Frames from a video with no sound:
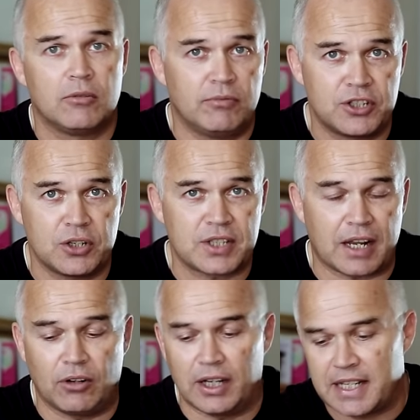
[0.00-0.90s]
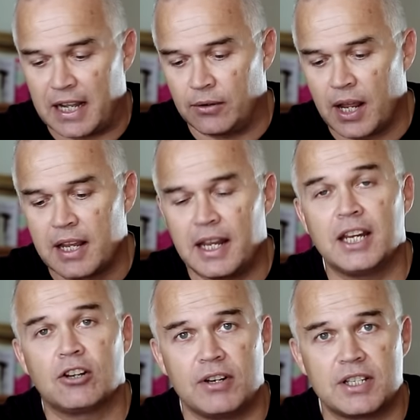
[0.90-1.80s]
reduce that right down,
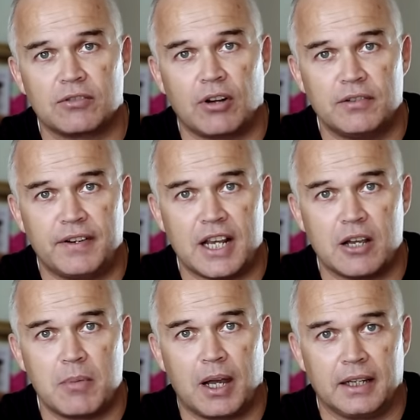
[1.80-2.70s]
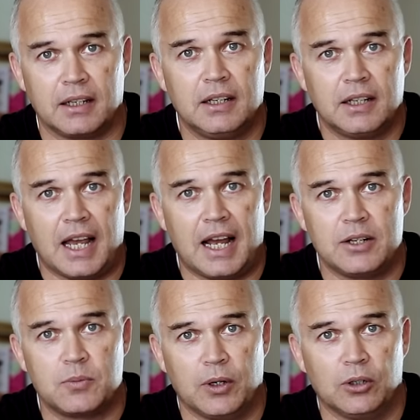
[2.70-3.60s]
increase the Rode video mic
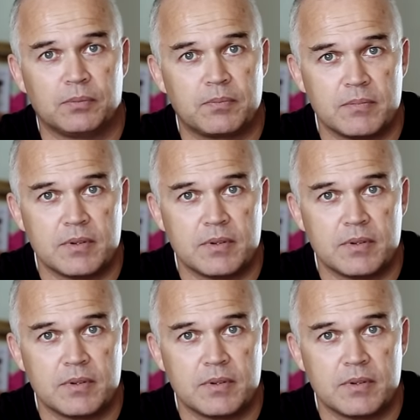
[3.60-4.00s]
and we'll